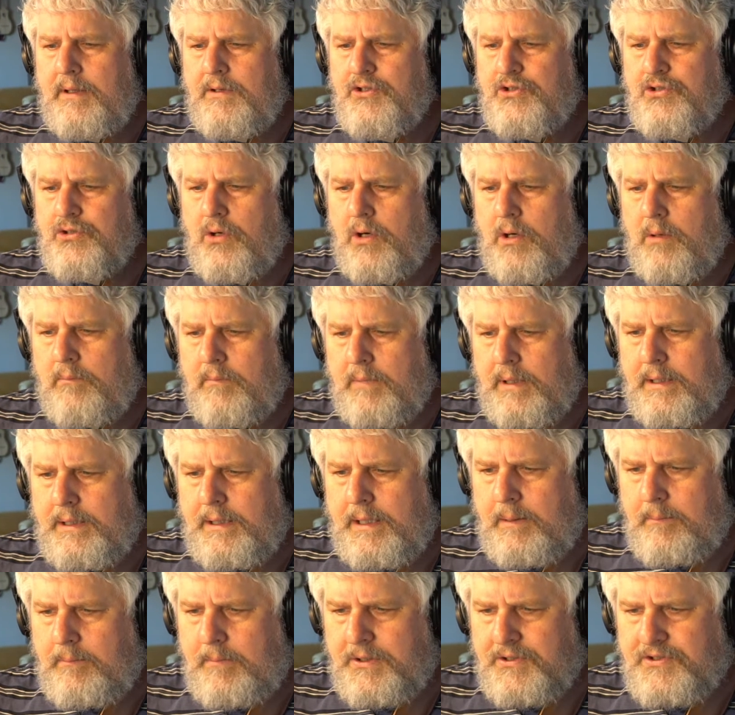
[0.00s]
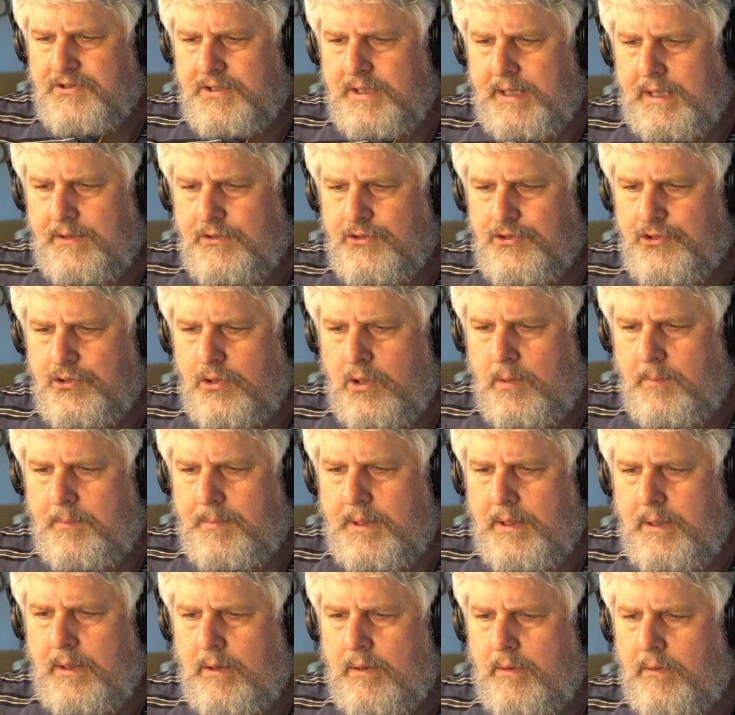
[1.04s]
sharp, and they missed that
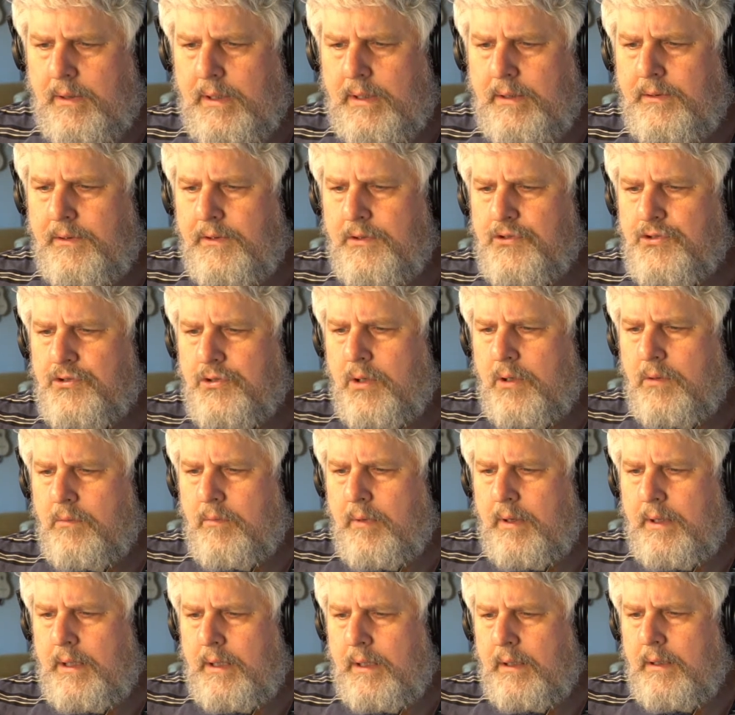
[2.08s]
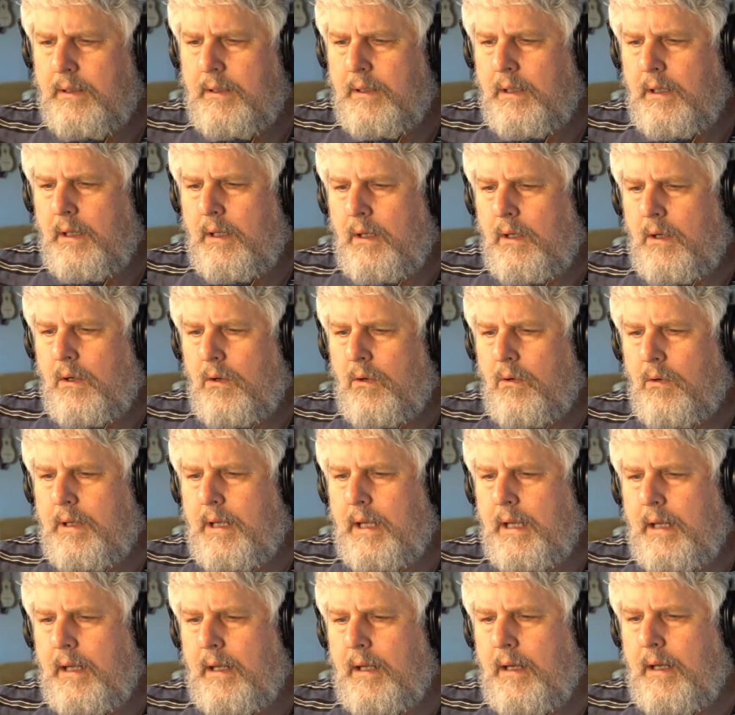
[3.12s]
sharp here in the chart writing.
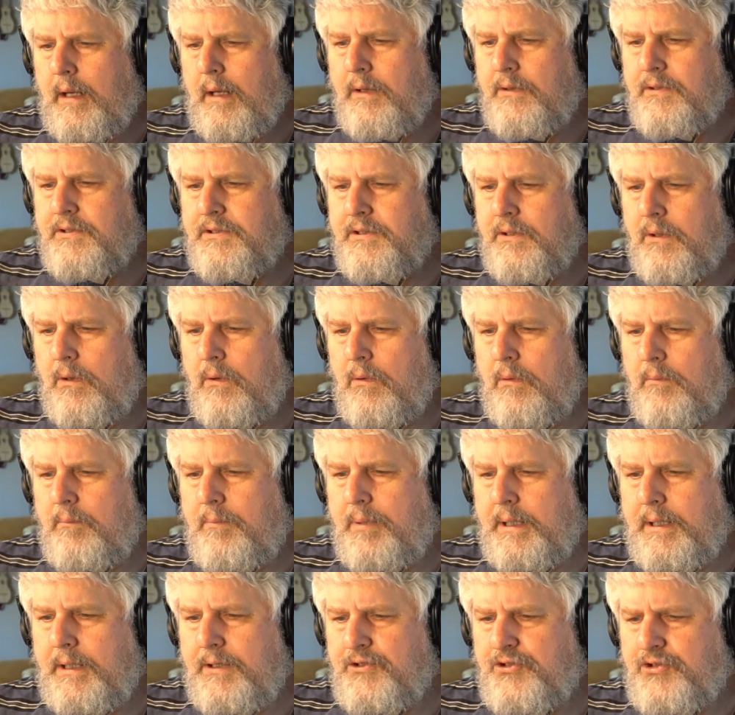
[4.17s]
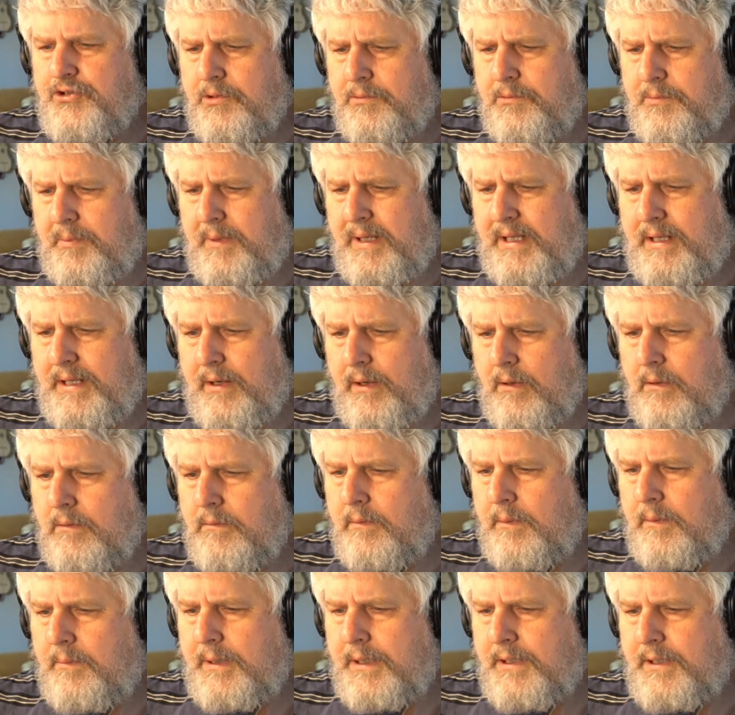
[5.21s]
Okay, but it should be there,
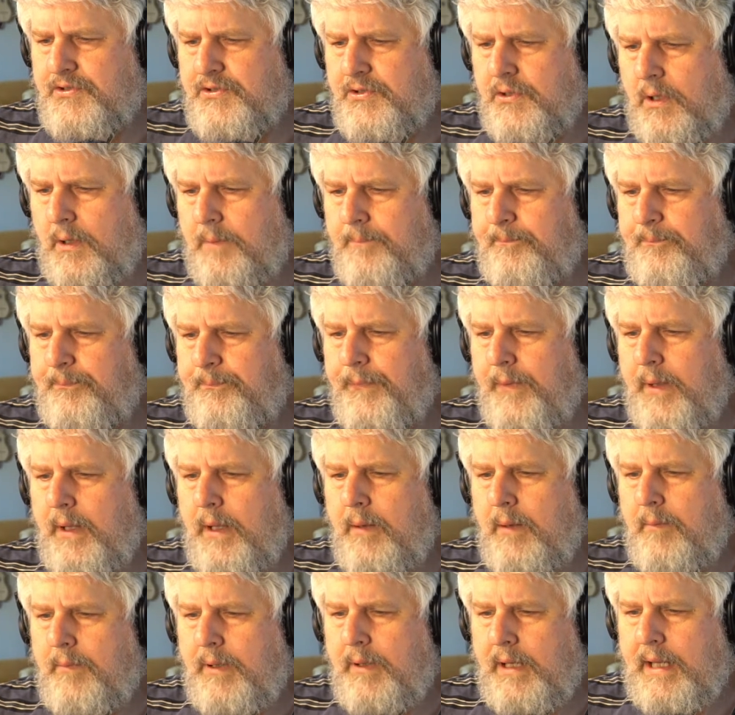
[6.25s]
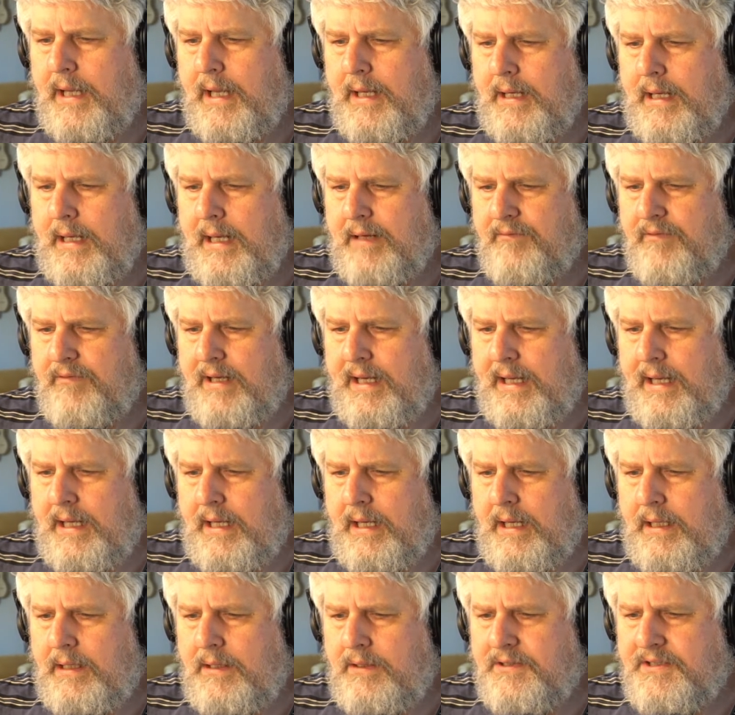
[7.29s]
but it's not. You can't have an
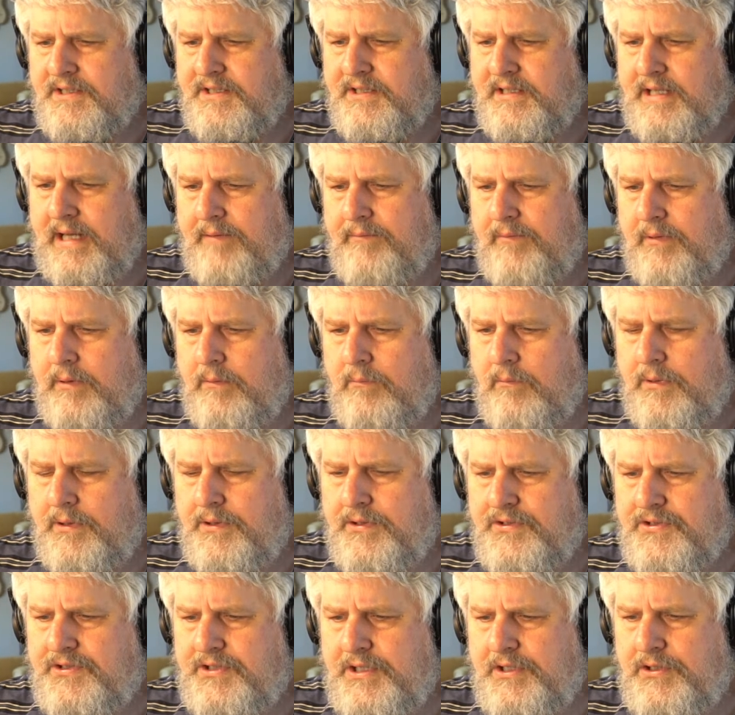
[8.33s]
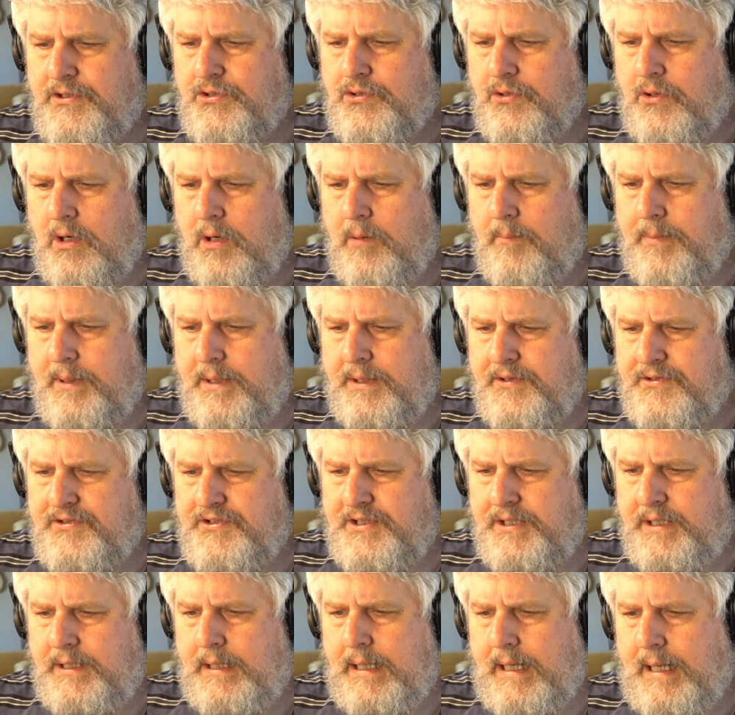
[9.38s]
A7 with a C sharp and a
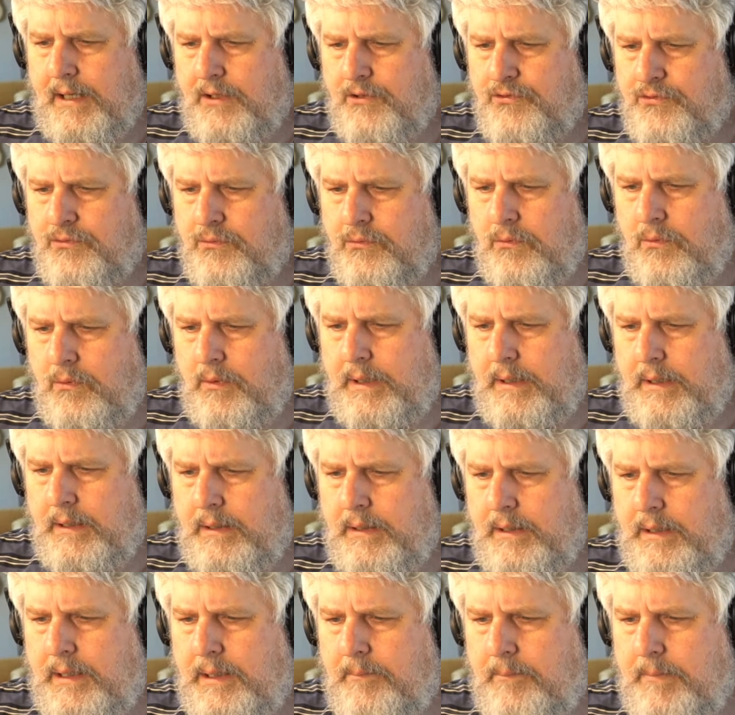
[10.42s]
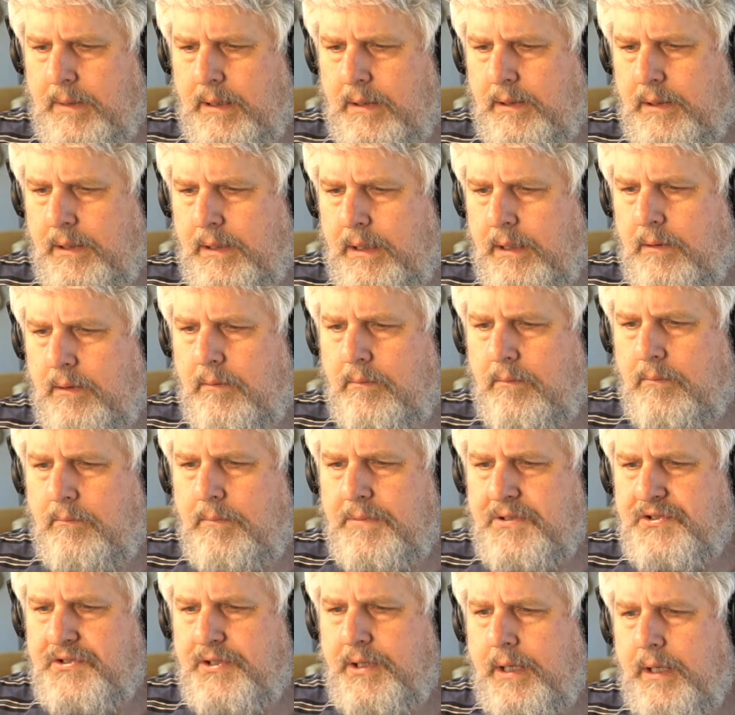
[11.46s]
C natural in the melody.
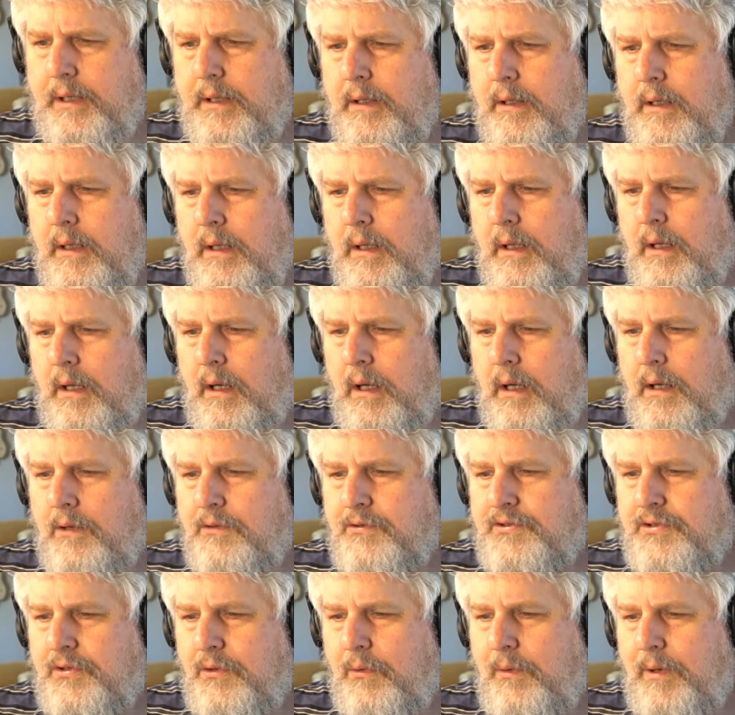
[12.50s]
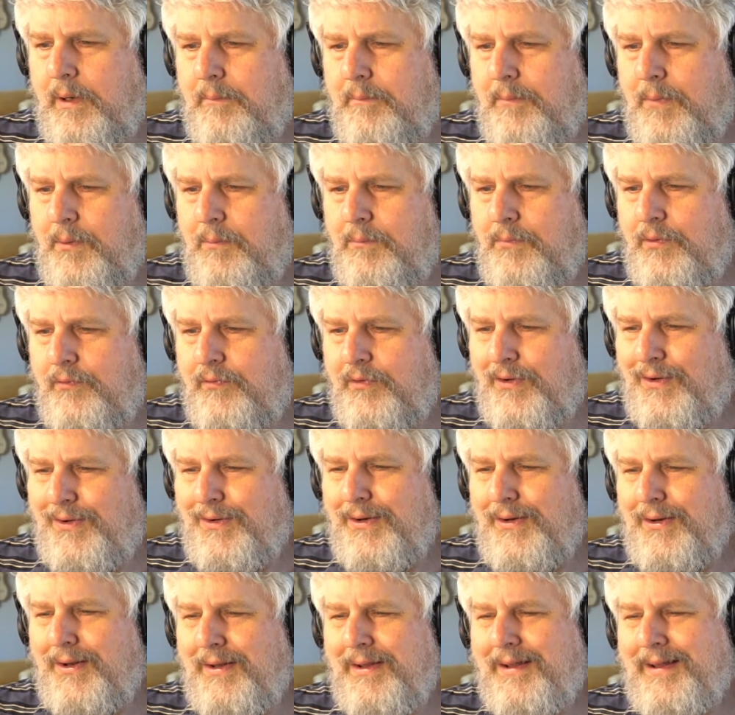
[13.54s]
Mistake. Moving
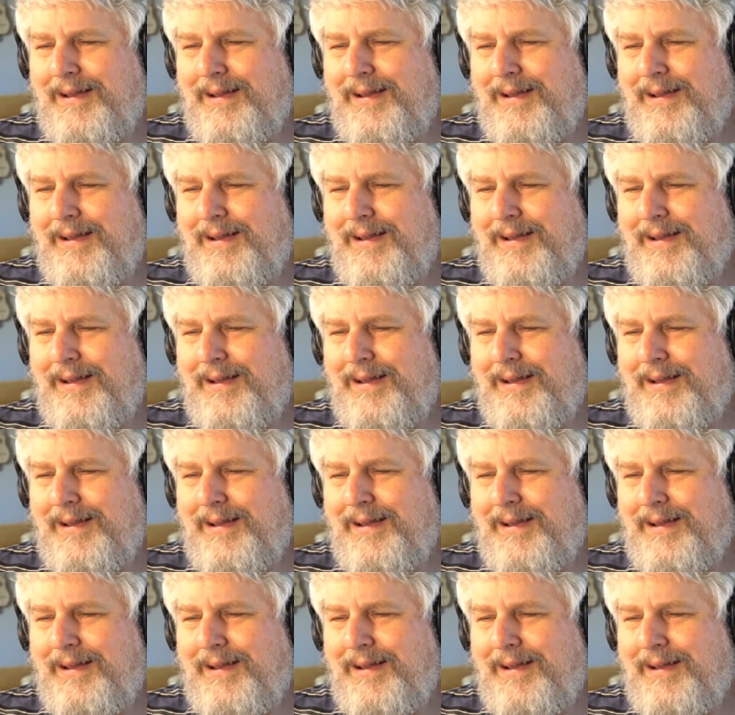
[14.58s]
on.